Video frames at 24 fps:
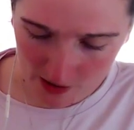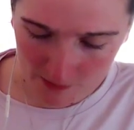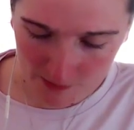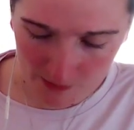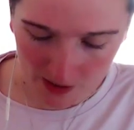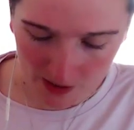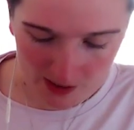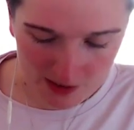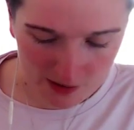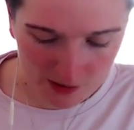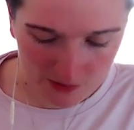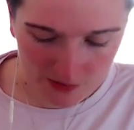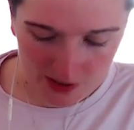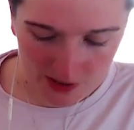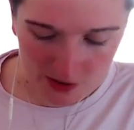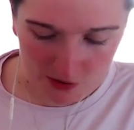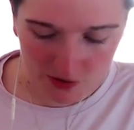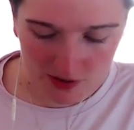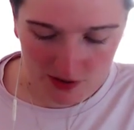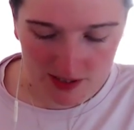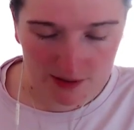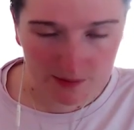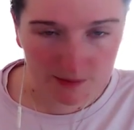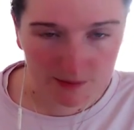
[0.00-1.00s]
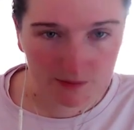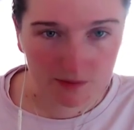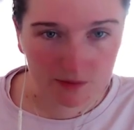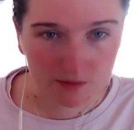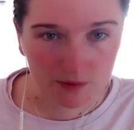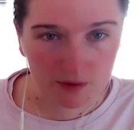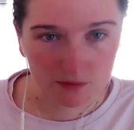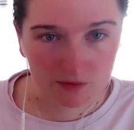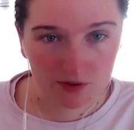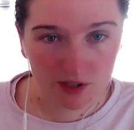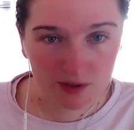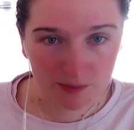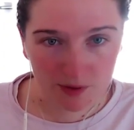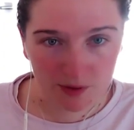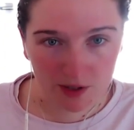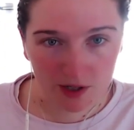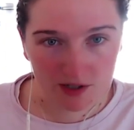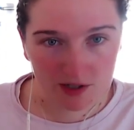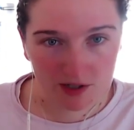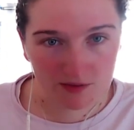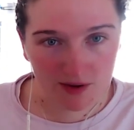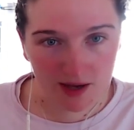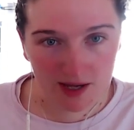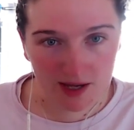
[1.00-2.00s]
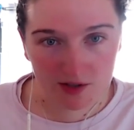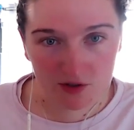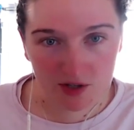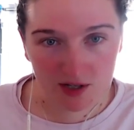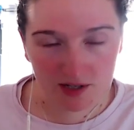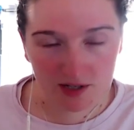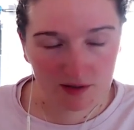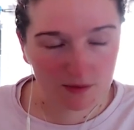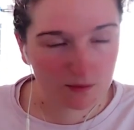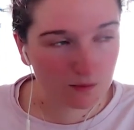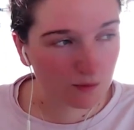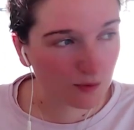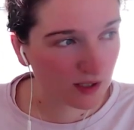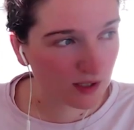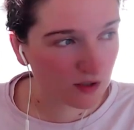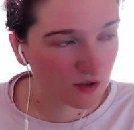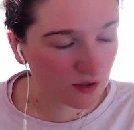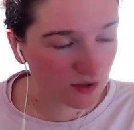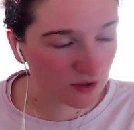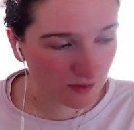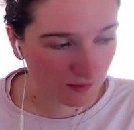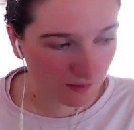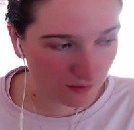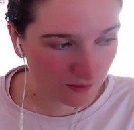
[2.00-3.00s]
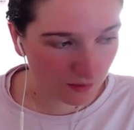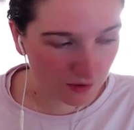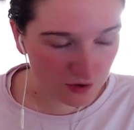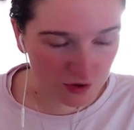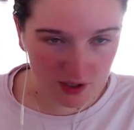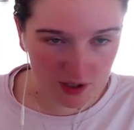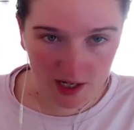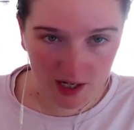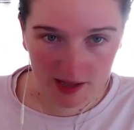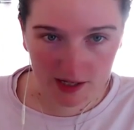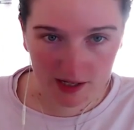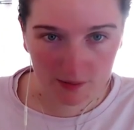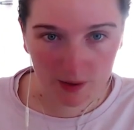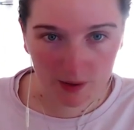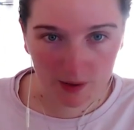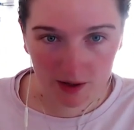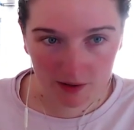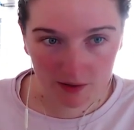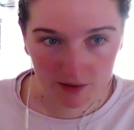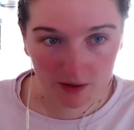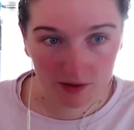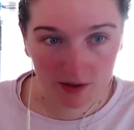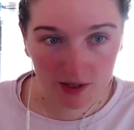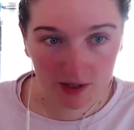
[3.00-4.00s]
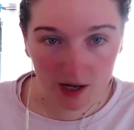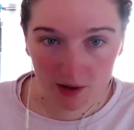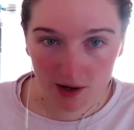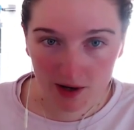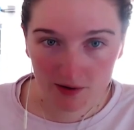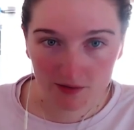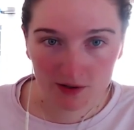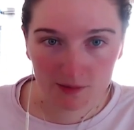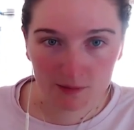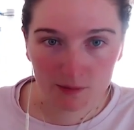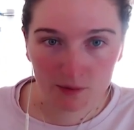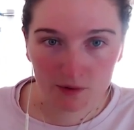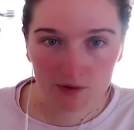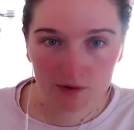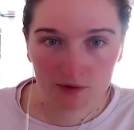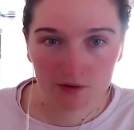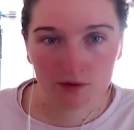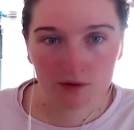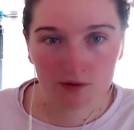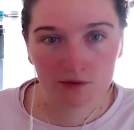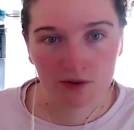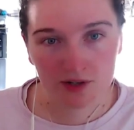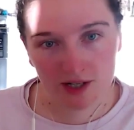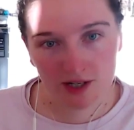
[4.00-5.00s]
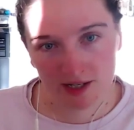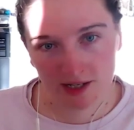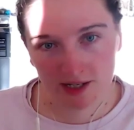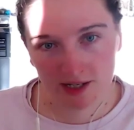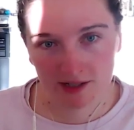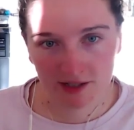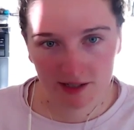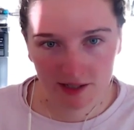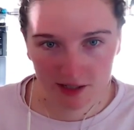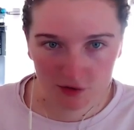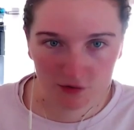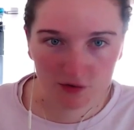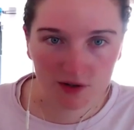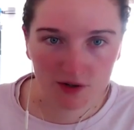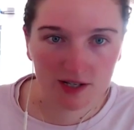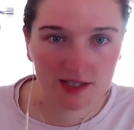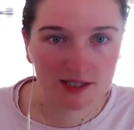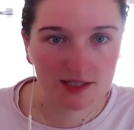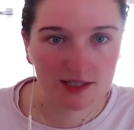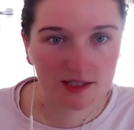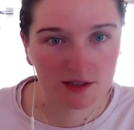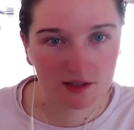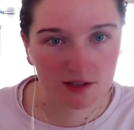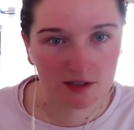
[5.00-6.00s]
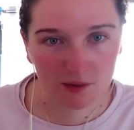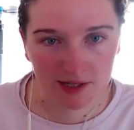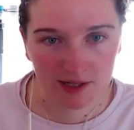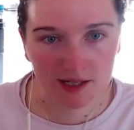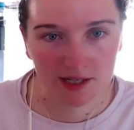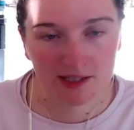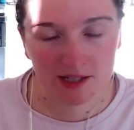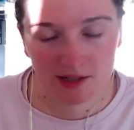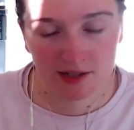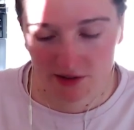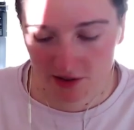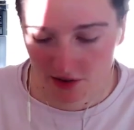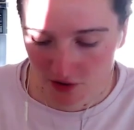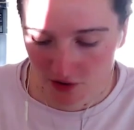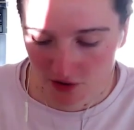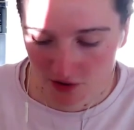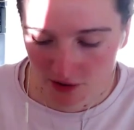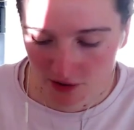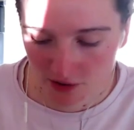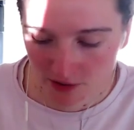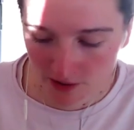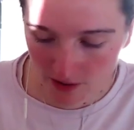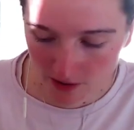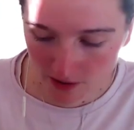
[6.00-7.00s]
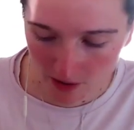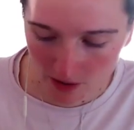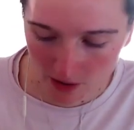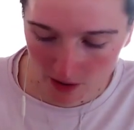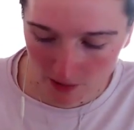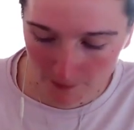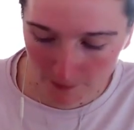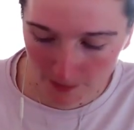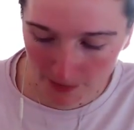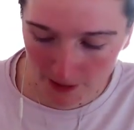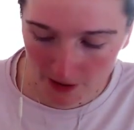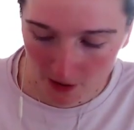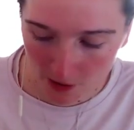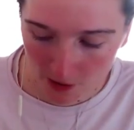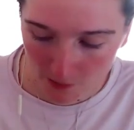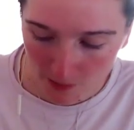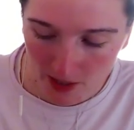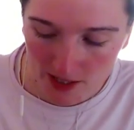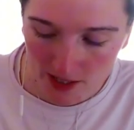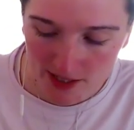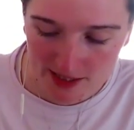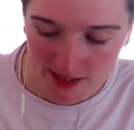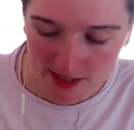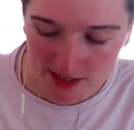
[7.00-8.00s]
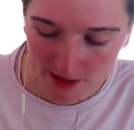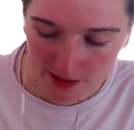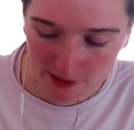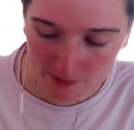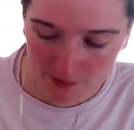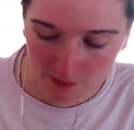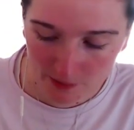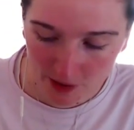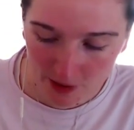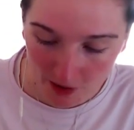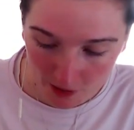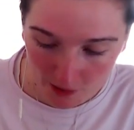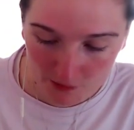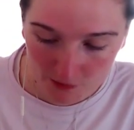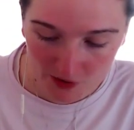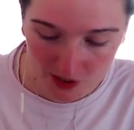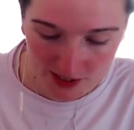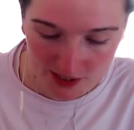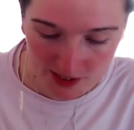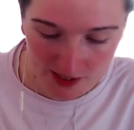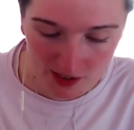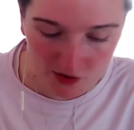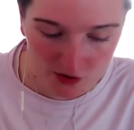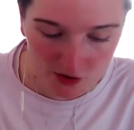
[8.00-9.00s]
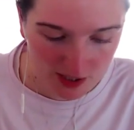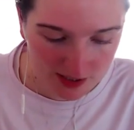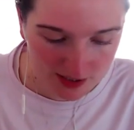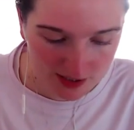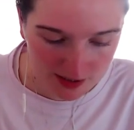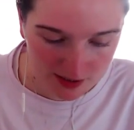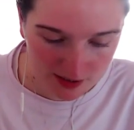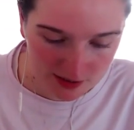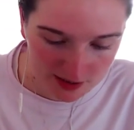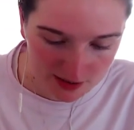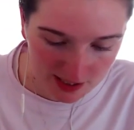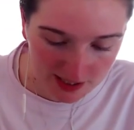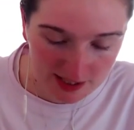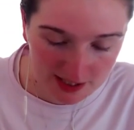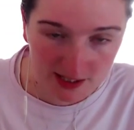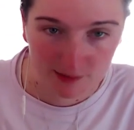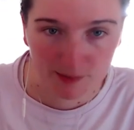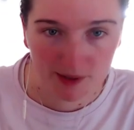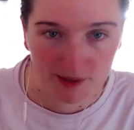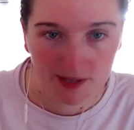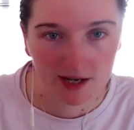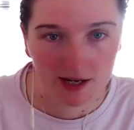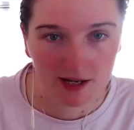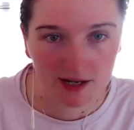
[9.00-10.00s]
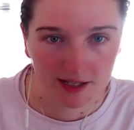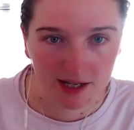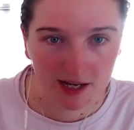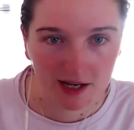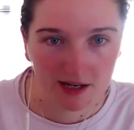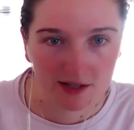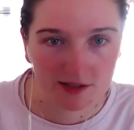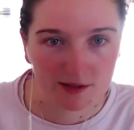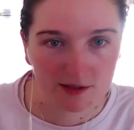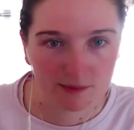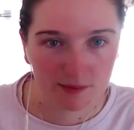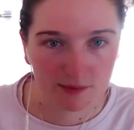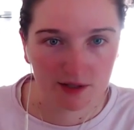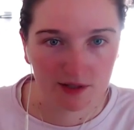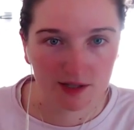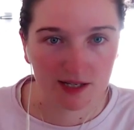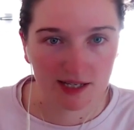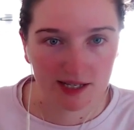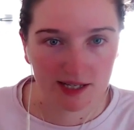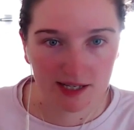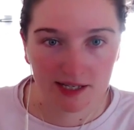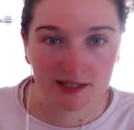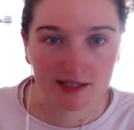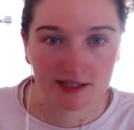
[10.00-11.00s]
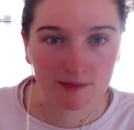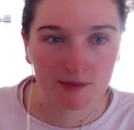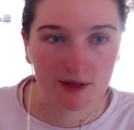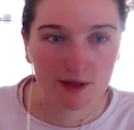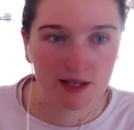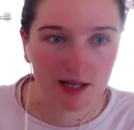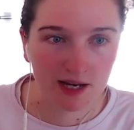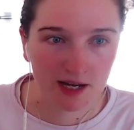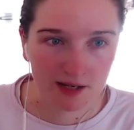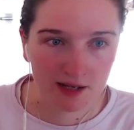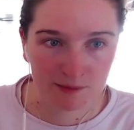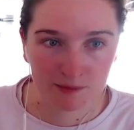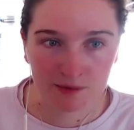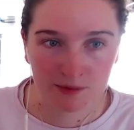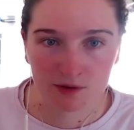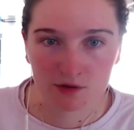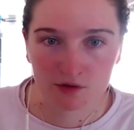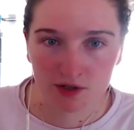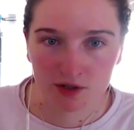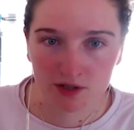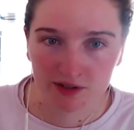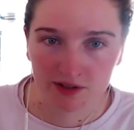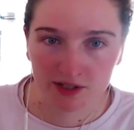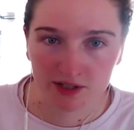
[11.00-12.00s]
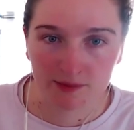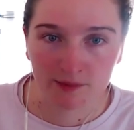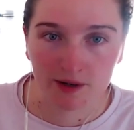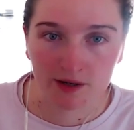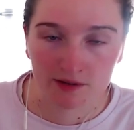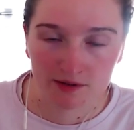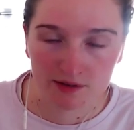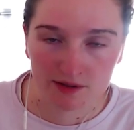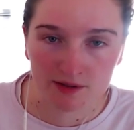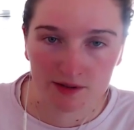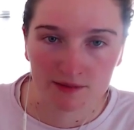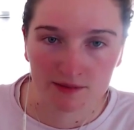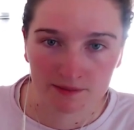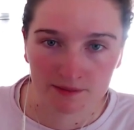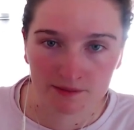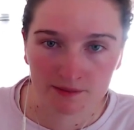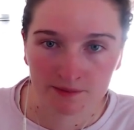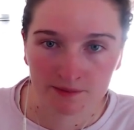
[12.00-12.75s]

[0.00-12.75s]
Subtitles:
I still have an interest in reproductive aging, which fortunately I think we are now having more funding and interest going that direction. I know personally my own research hasn't taken me there yet, but it is something that I am still trying to read about.